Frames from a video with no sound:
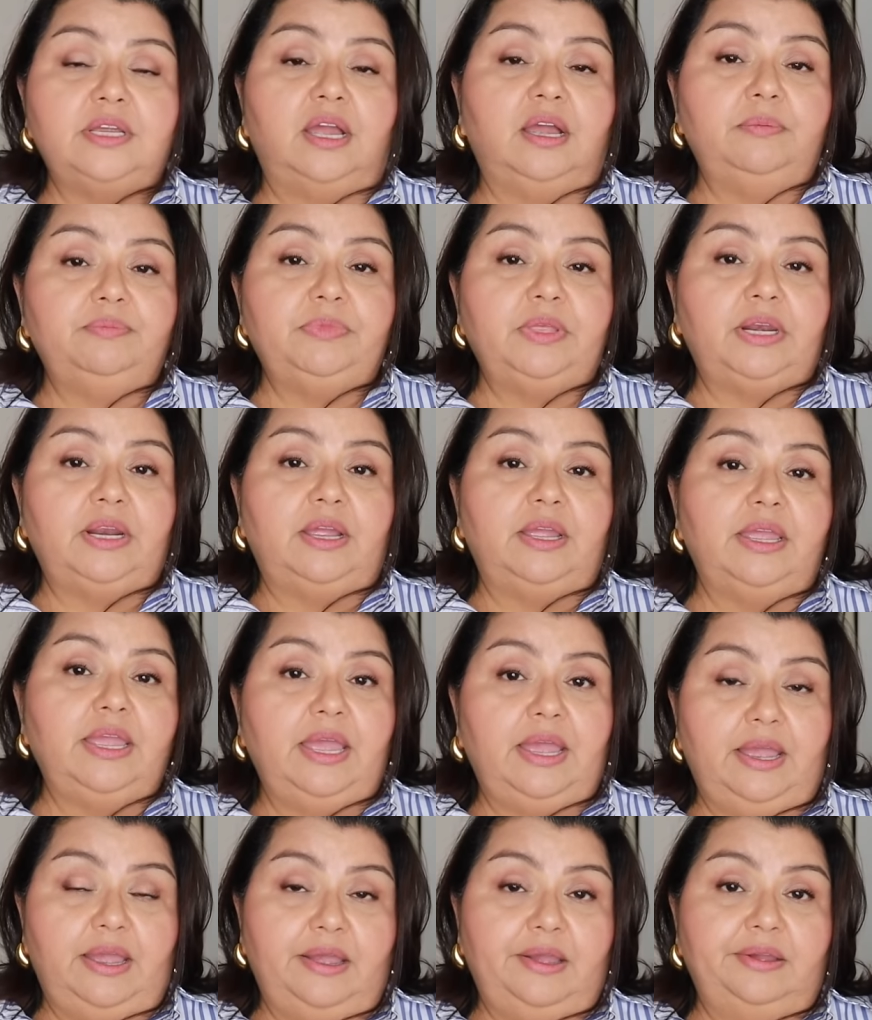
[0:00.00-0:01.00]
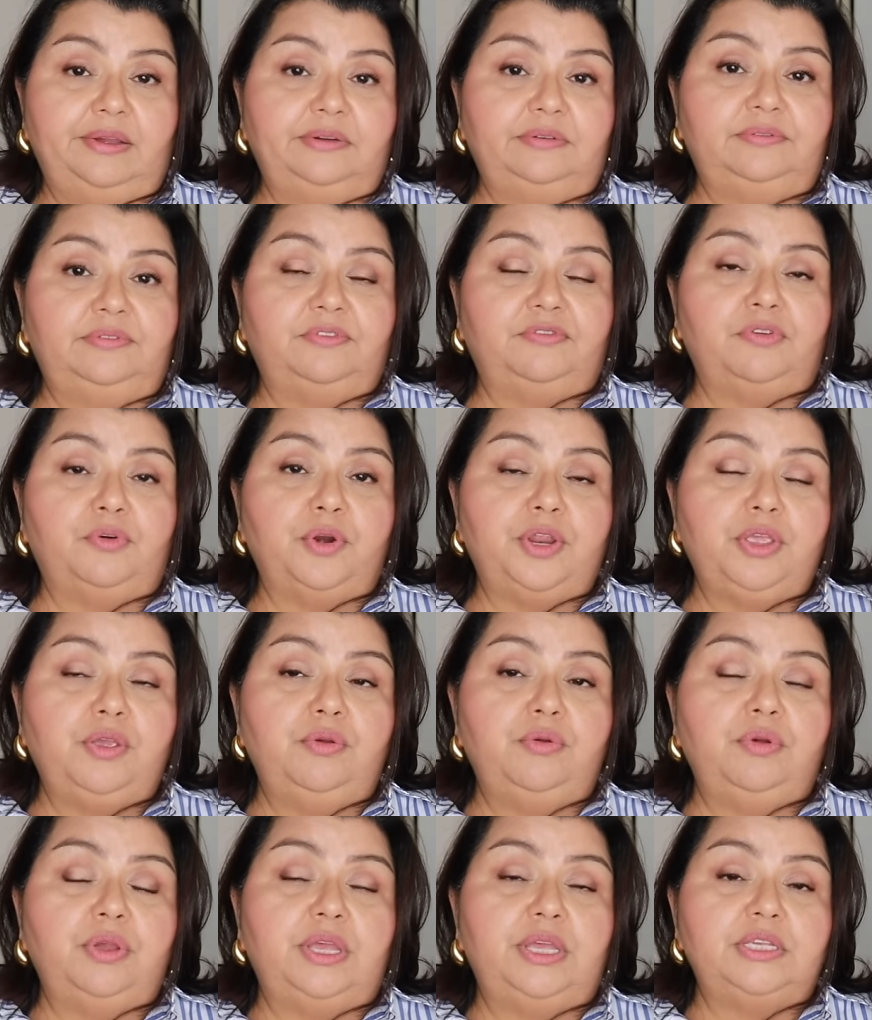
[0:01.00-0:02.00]
top that I have for
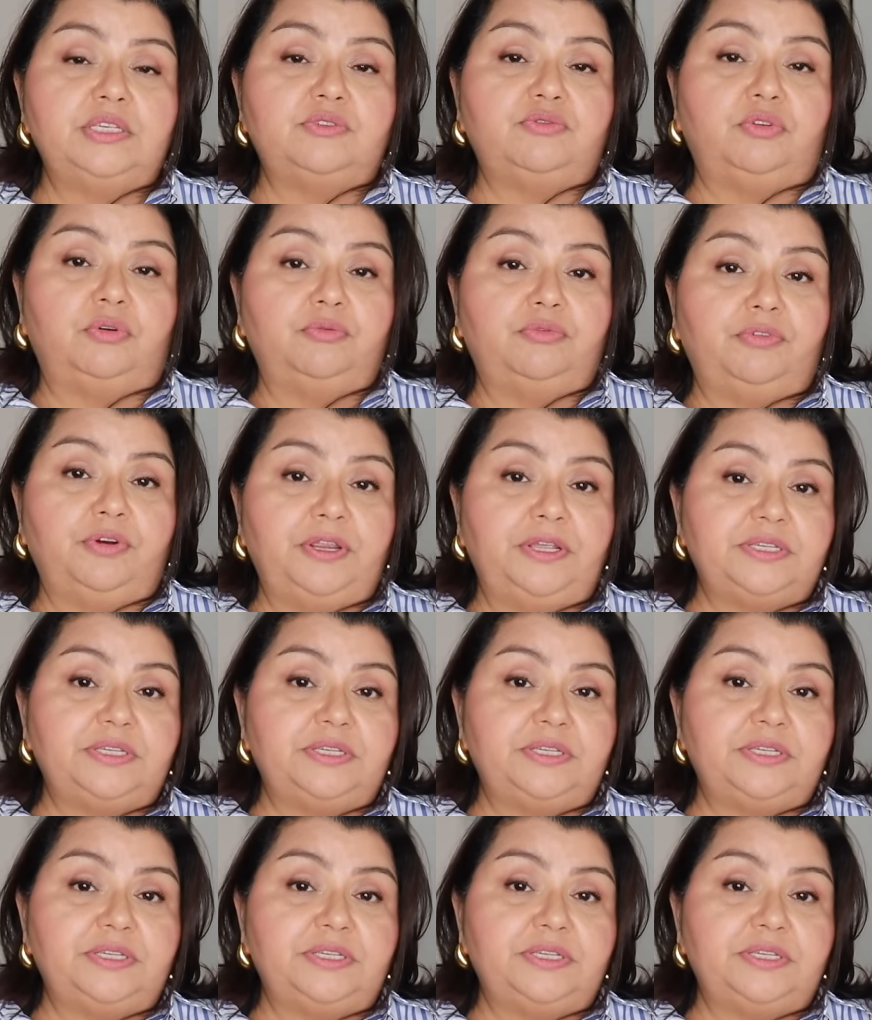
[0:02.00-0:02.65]
you is from Free